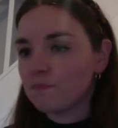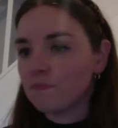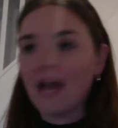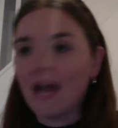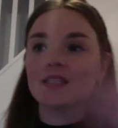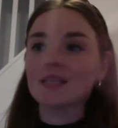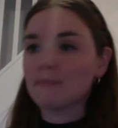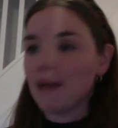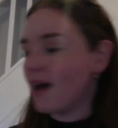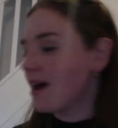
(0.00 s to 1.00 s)
passing
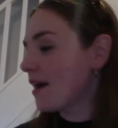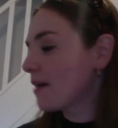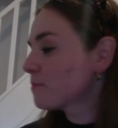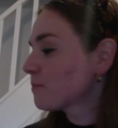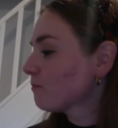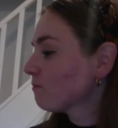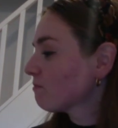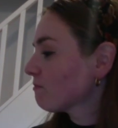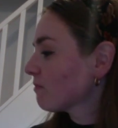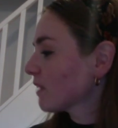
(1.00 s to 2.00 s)
by,
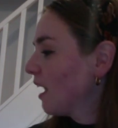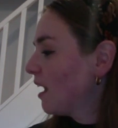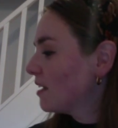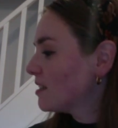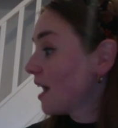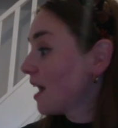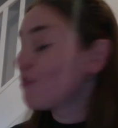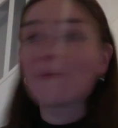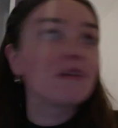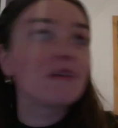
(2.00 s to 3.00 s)
and
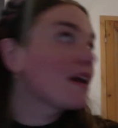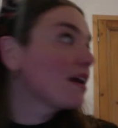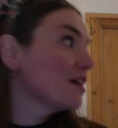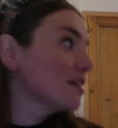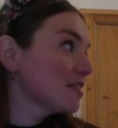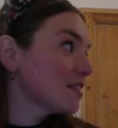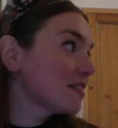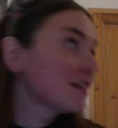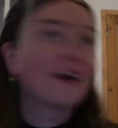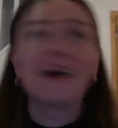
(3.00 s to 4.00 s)
everyone is